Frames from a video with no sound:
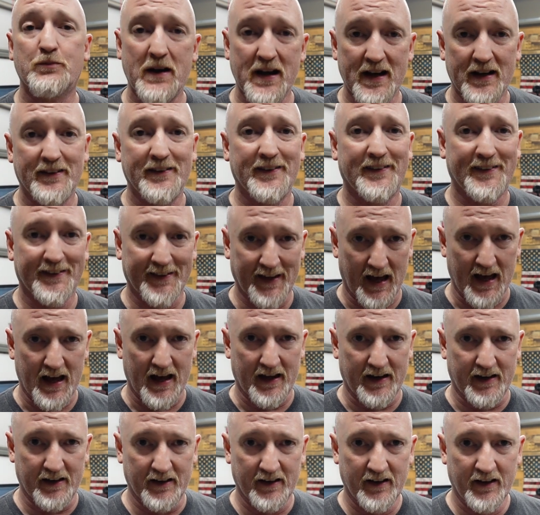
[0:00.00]
man
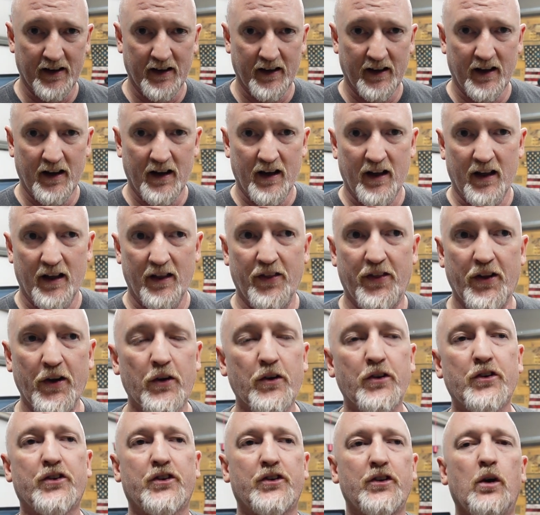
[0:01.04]
said,
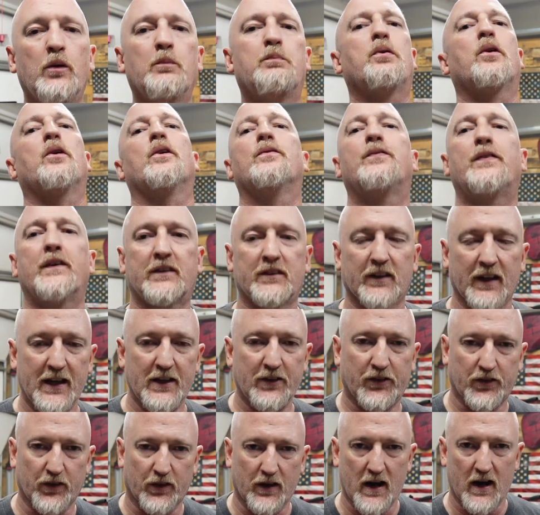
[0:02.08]
there is no perfect
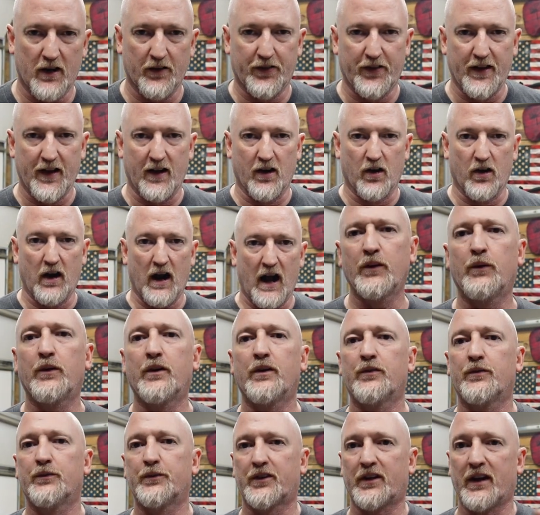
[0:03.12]
laser out there. Every one
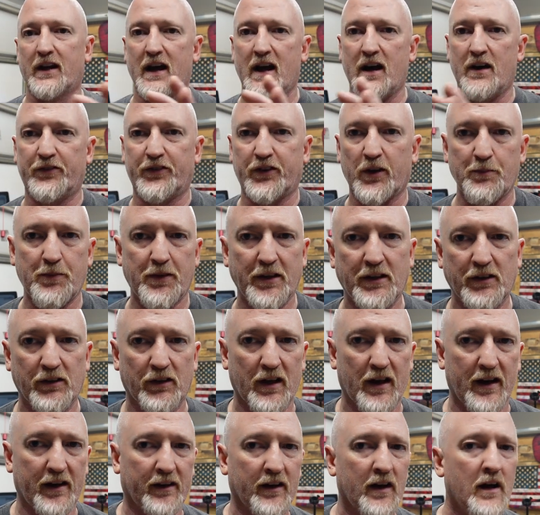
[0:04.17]
of them is gonna have something you
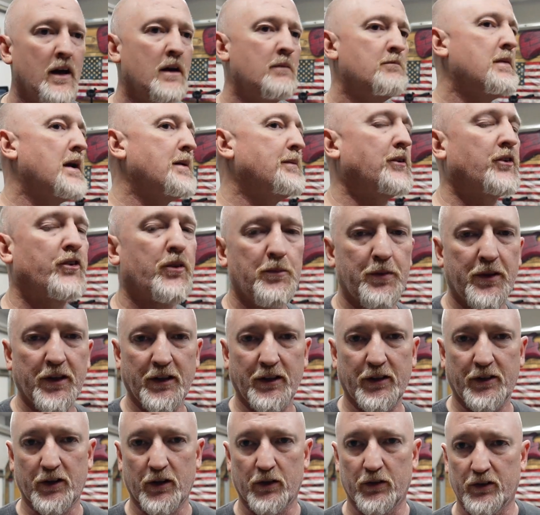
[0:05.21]
like, maybe something
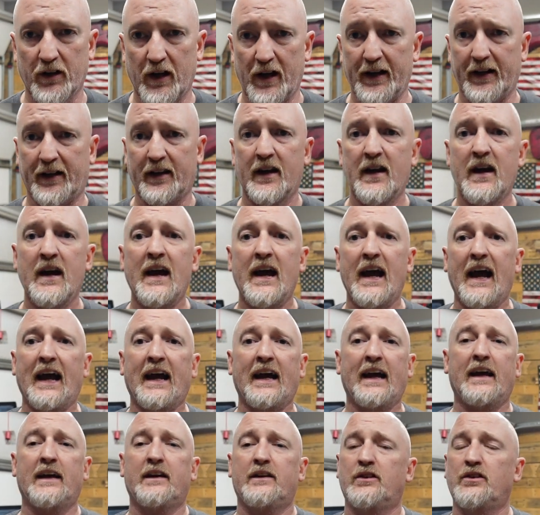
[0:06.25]
you don't like,
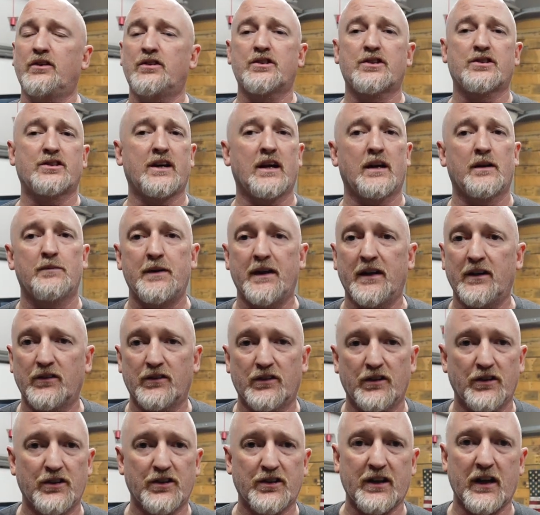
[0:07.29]
and you just gotta make you
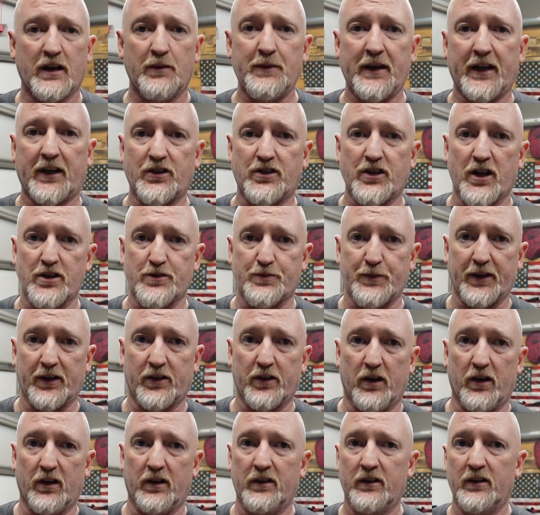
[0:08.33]
just gotta make a judgment
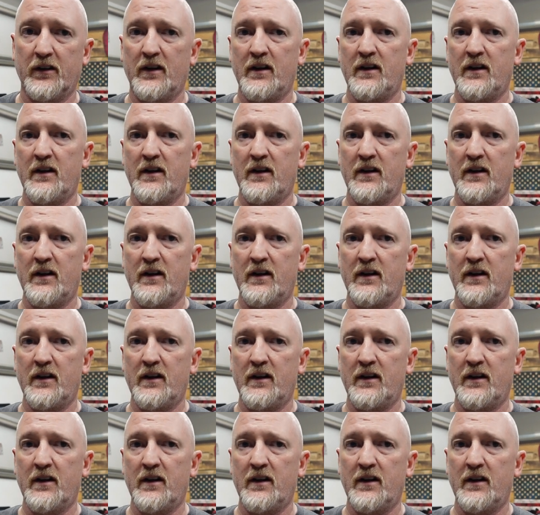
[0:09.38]
call.